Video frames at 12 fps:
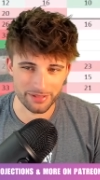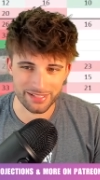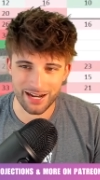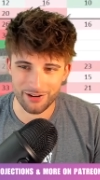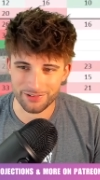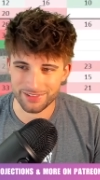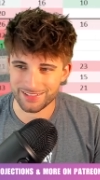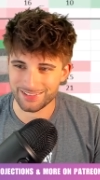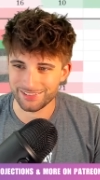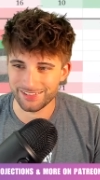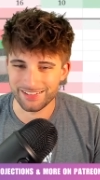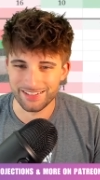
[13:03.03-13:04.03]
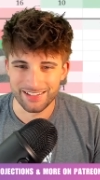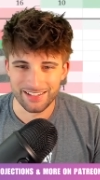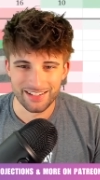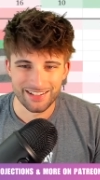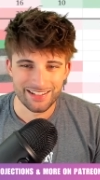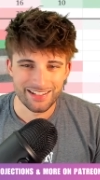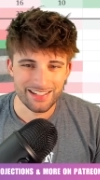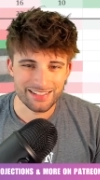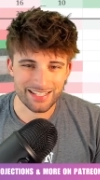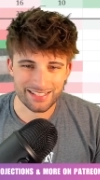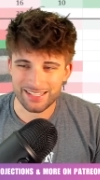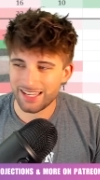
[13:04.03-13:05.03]
McDowell on this slate.
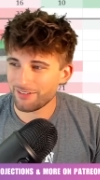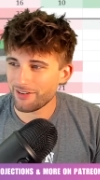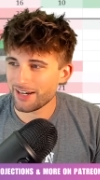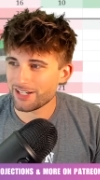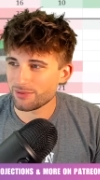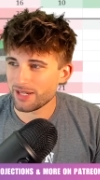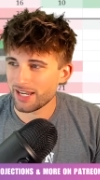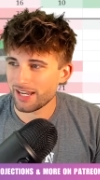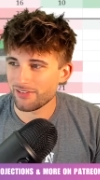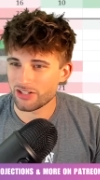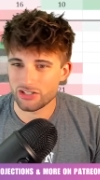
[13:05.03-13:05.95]
6K range, we have